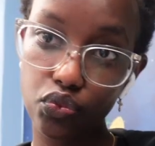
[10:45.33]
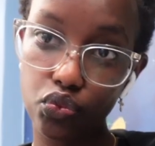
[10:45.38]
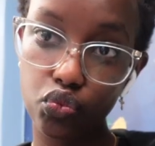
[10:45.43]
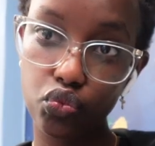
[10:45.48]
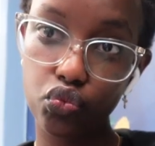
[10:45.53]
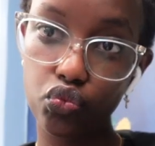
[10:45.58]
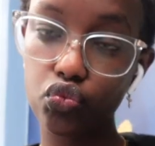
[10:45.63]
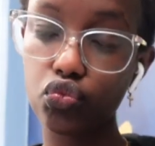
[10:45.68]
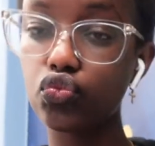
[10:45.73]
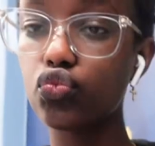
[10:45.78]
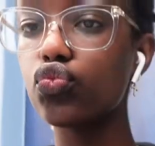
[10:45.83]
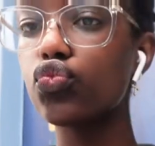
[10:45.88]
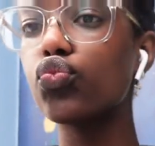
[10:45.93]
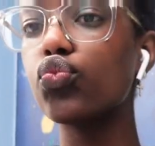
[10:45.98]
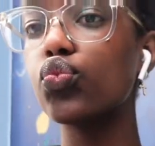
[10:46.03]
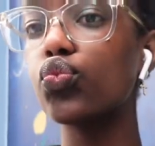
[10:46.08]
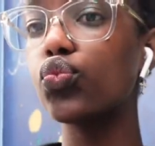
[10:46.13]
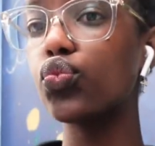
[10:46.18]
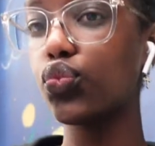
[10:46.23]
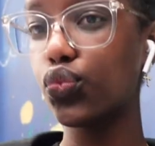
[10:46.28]

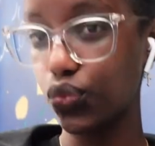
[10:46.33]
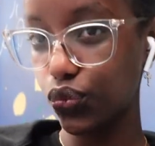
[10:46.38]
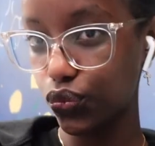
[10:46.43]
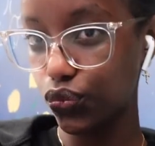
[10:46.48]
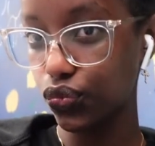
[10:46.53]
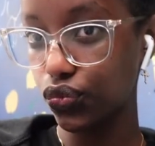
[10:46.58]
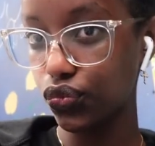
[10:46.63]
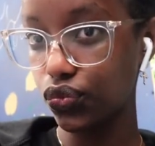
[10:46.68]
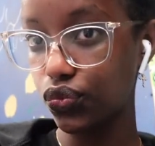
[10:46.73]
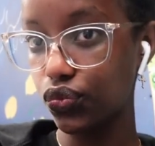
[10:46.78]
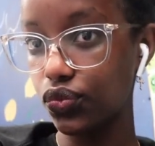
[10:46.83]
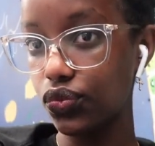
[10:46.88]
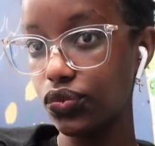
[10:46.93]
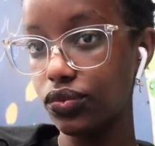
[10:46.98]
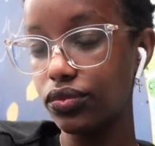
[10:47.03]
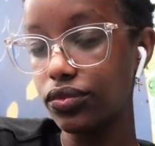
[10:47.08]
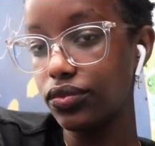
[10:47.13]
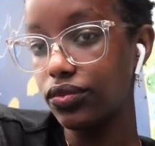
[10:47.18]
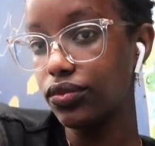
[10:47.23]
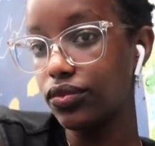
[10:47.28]
You're from
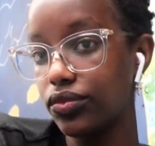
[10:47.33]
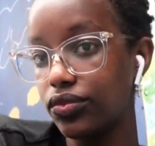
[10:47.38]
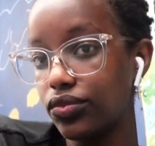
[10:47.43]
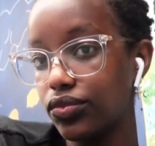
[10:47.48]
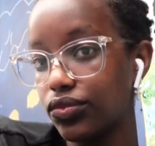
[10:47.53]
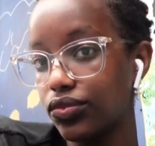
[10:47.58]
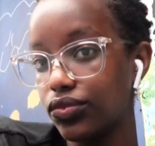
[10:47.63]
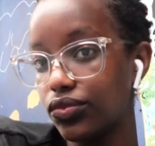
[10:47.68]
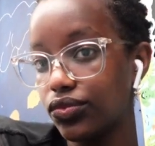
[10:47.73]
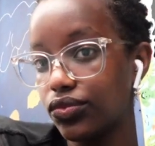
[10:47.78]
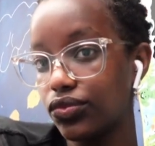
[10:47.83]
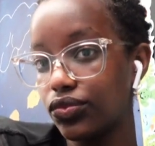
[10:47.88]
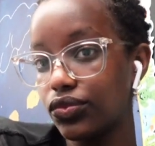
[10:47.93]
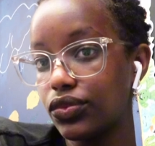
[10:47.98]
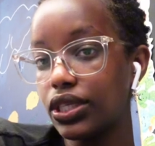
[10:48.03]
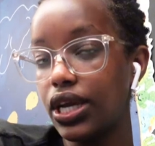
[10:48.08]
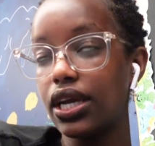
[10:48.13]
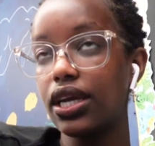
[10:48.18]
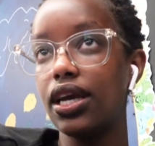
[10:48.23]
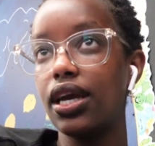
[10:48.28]
Burundi.
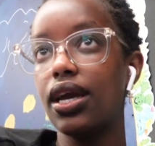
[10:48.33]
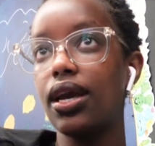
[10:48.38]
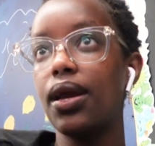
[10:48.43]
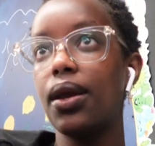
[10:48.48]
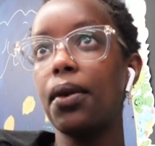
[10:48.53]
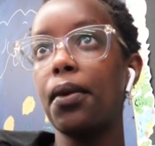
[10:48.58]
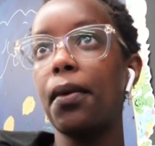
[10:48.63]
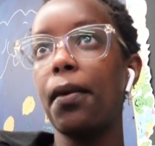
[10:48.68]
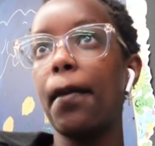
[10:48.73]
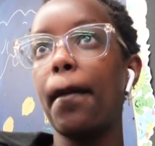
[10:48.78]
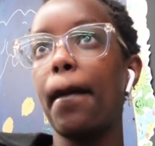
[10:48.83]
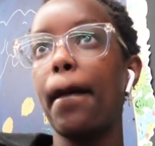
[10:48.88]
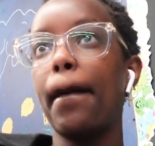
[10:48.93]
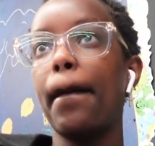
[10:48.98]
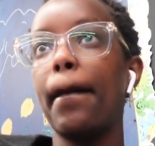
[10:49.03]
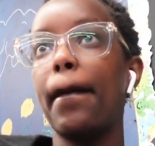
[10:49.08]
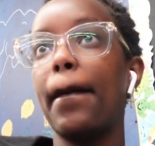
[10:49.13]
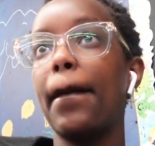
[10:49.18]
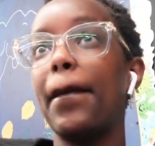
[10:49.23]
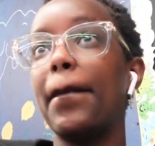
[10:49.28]
Represent your country,
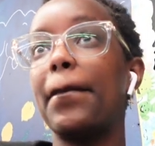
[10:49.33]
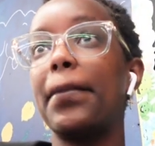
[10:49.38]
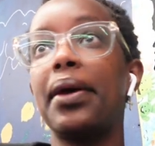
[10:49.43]
madam.